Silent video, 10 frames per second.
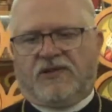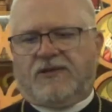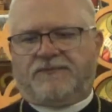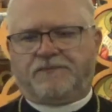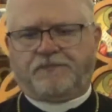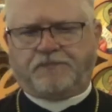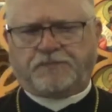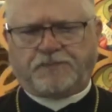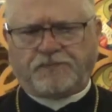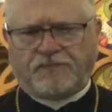Um,
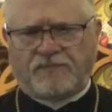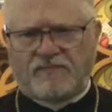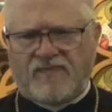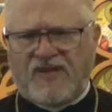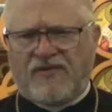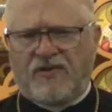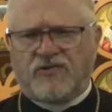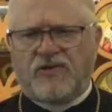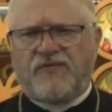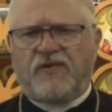
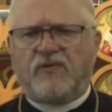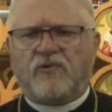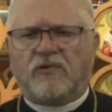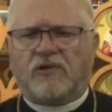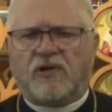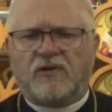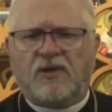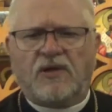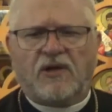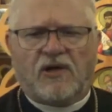those of you who are,
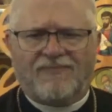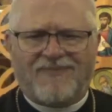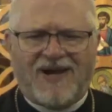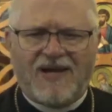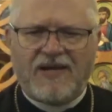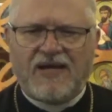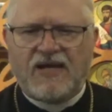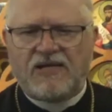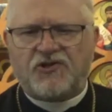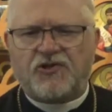are my
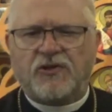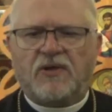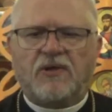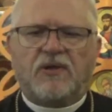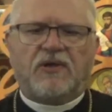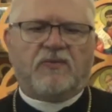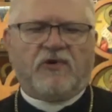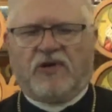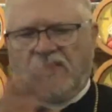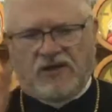age and
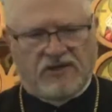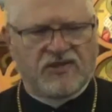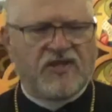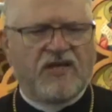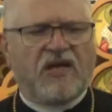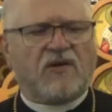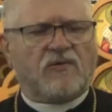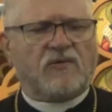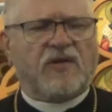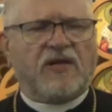we're not going to say how
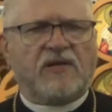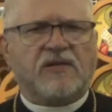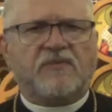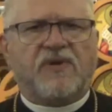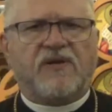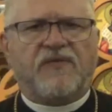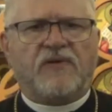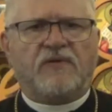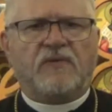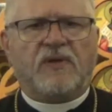old that is, but if
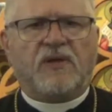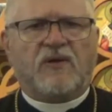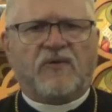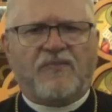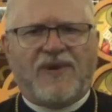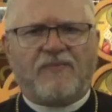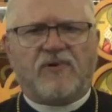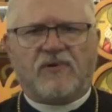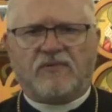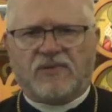you
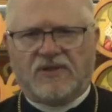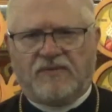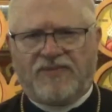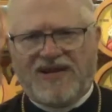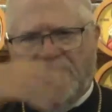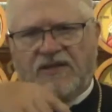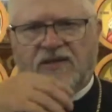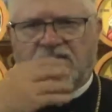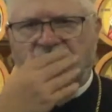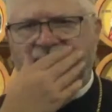remember uh, back in
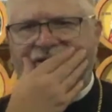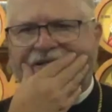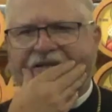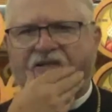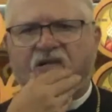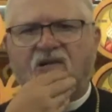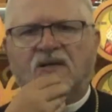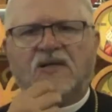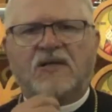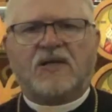the 60s,
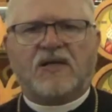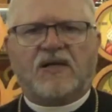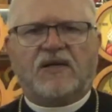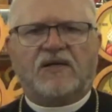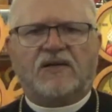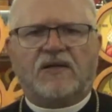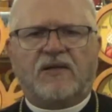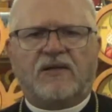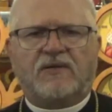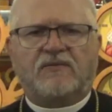uh,
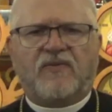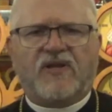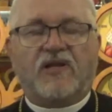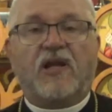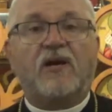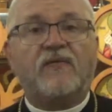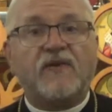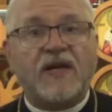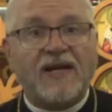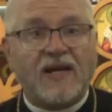uh, the
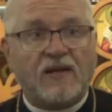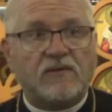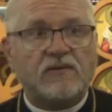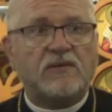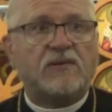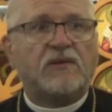Love Canal,